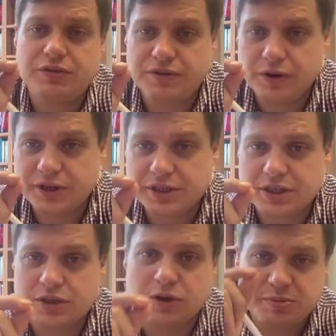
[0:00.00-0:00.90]
the vertices.
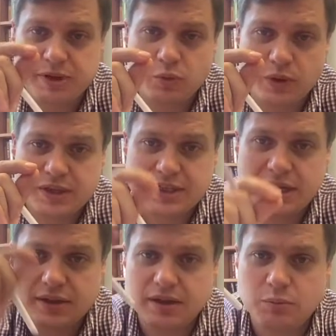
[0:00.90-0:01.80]
So I spend 1
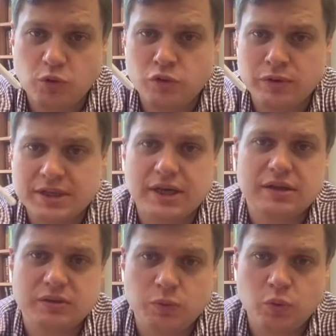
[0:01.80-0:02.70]
second, then move, 1
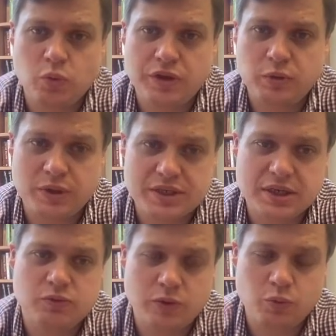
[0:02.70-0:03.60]
second, then move, then 1
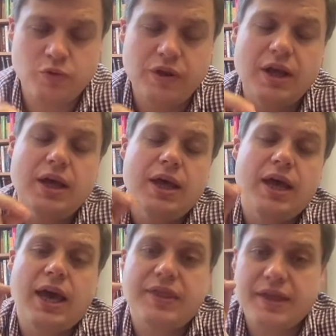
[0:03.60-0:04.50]
second, then move.
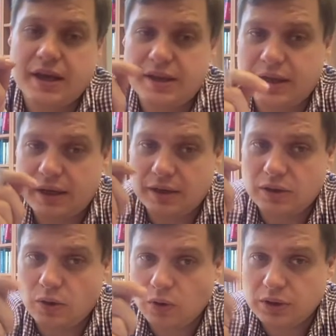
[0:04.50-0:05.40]
And then the
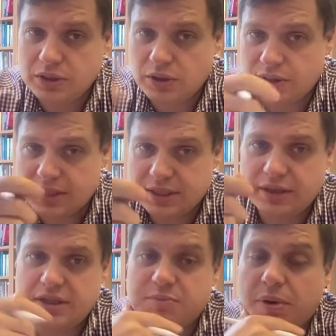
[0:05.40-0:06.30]
goal is to
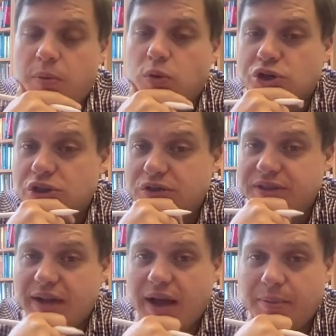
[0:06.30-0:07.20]
understand this proportion of
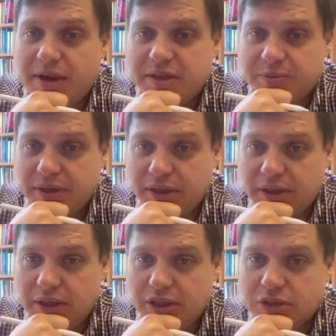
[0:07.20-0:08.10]
time I spend
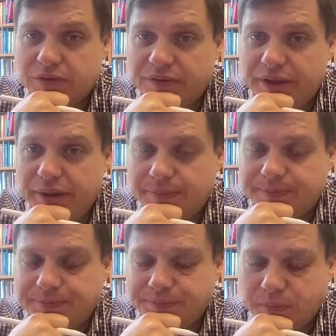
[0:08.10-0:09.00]
in each of the
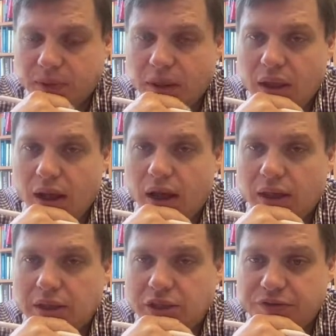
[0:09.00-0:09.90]

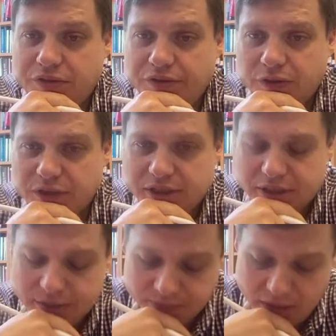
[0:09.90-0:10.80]
at each of the
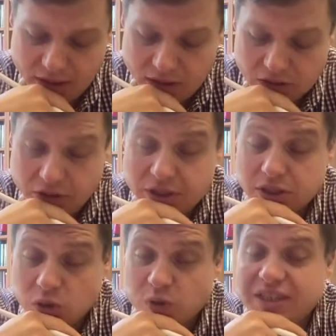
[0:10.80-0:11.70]
vertices. So this
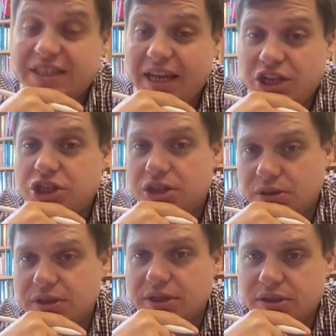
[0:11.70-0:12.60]
is called
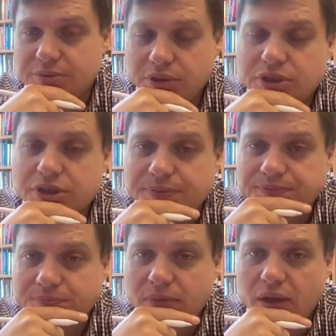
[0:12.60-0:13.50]
stationary
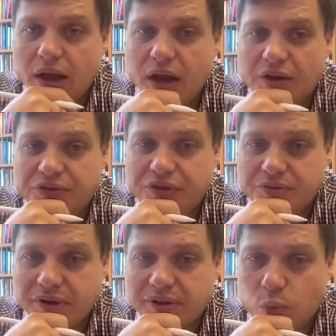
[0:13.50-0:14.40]
distribution for the
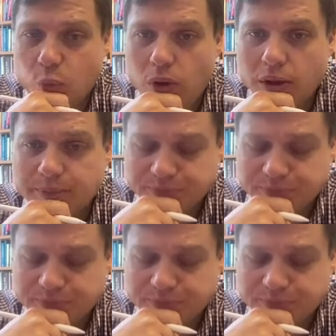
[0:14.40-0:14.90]
random walk.